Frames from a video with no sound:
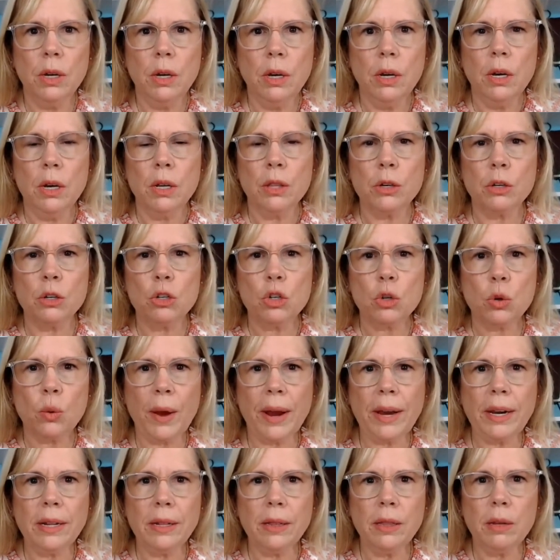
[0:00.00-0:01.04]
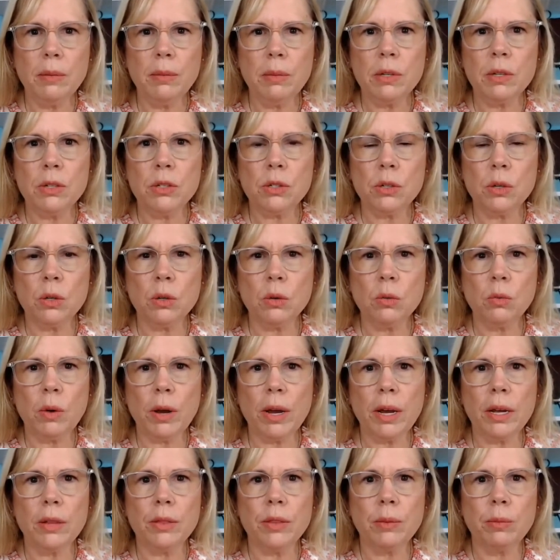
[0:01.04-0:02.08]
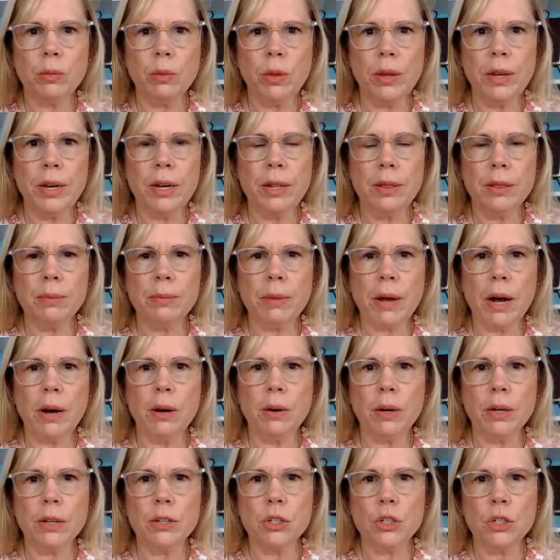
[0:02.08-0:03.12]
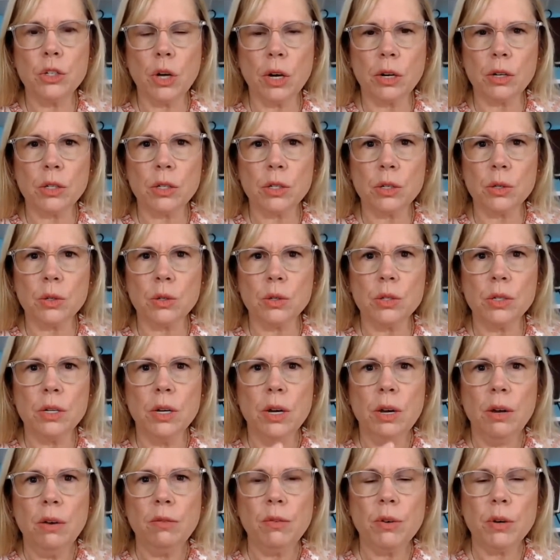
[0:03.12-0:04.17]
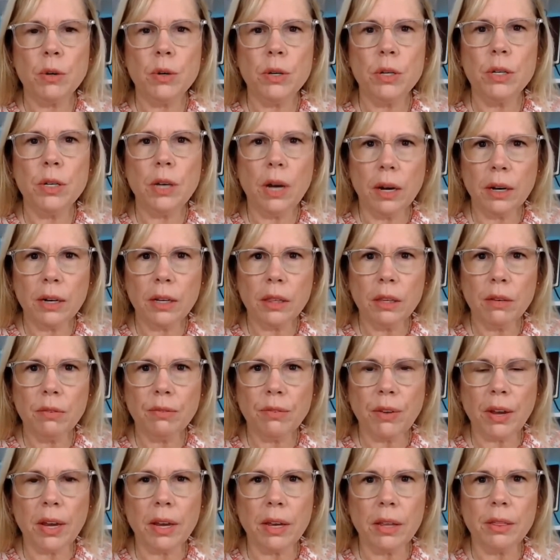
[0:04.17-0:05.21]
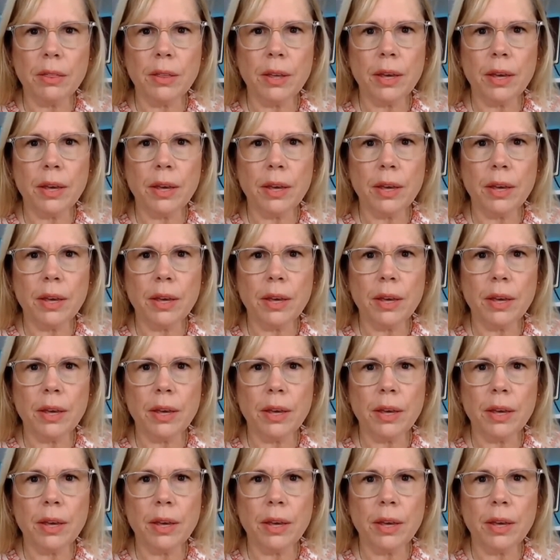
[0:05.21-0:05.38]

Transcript: They're training them in a certain way and then leading them out as youngsters, very young in the faith.